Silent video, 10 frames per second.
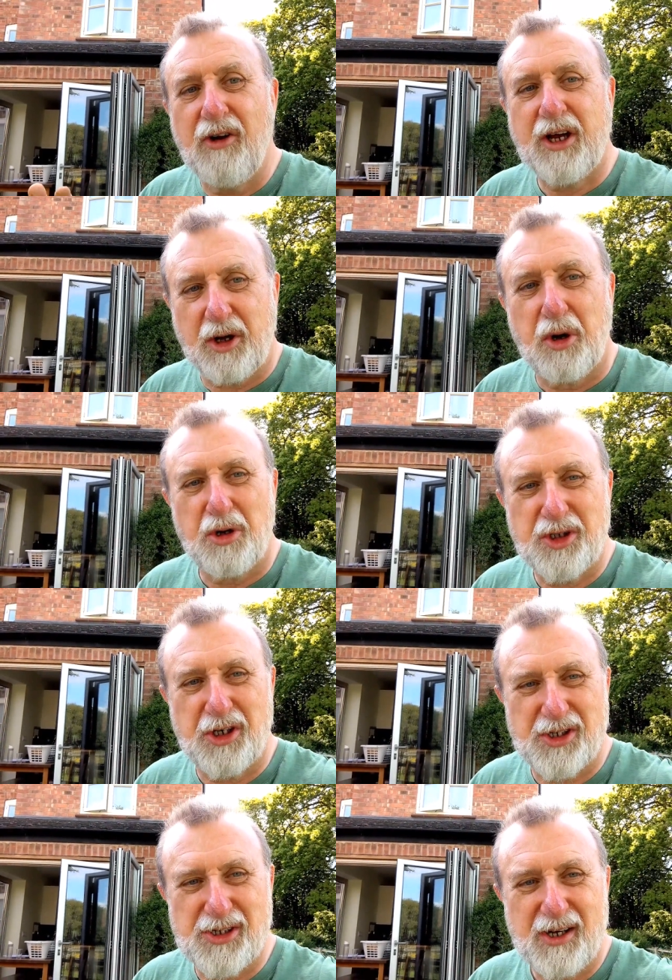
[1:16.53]
very
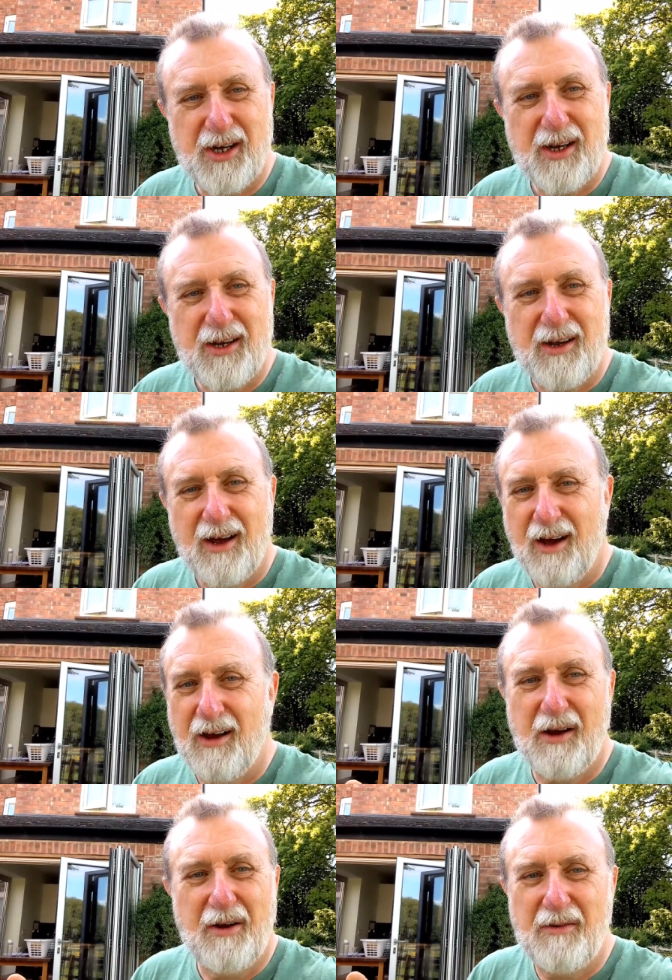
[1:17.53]
cautious,
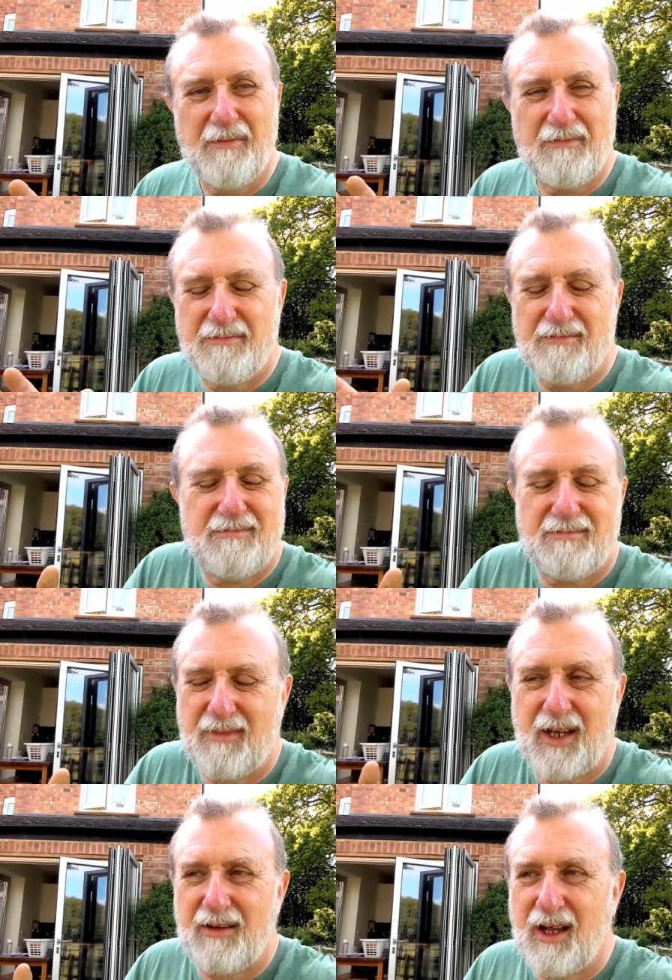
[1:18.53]
um,
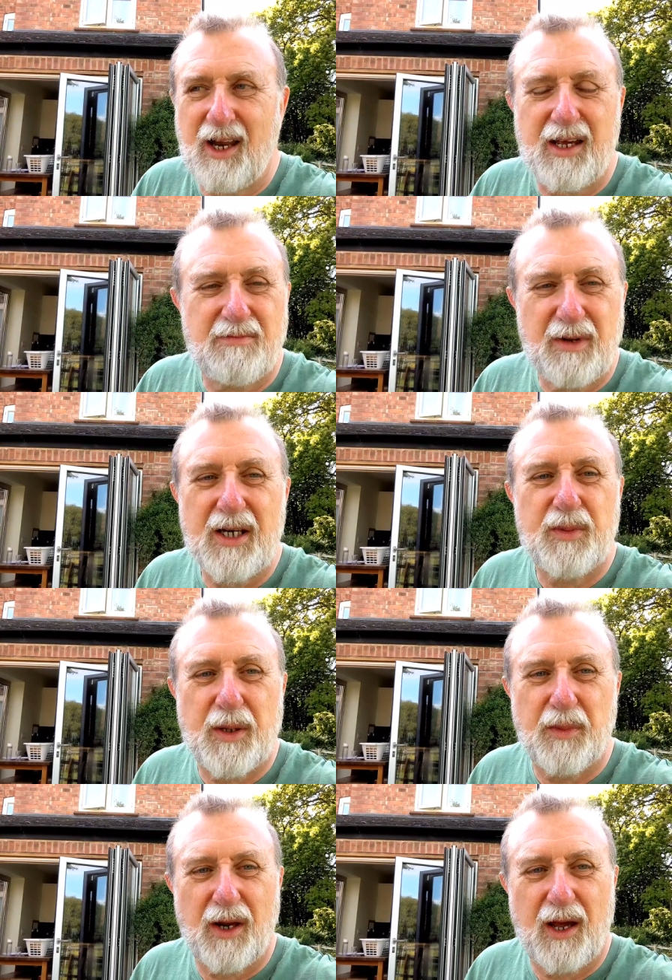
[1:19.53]
like many
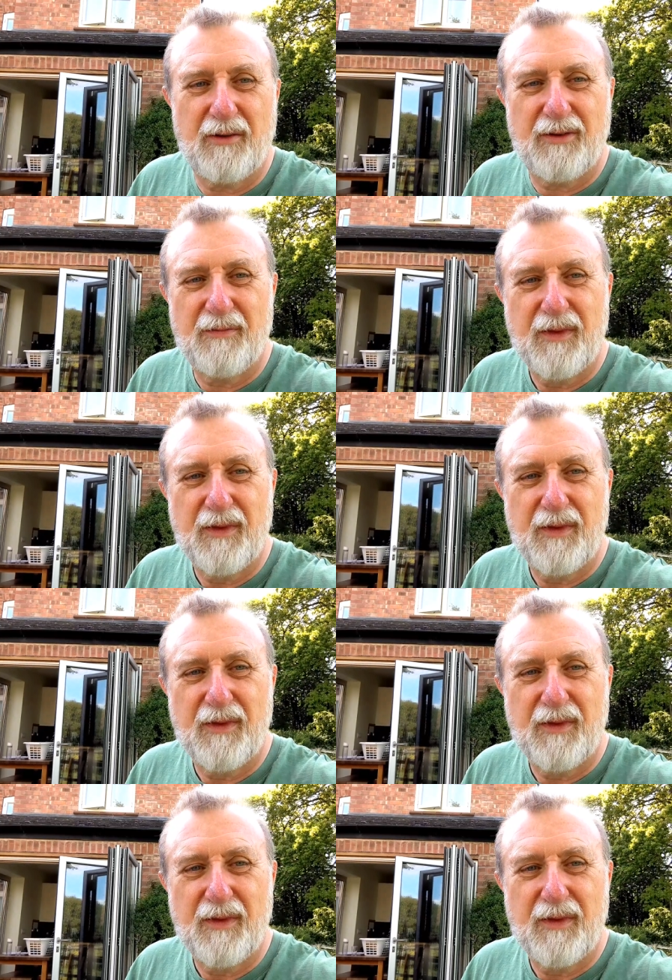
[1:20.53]
people have.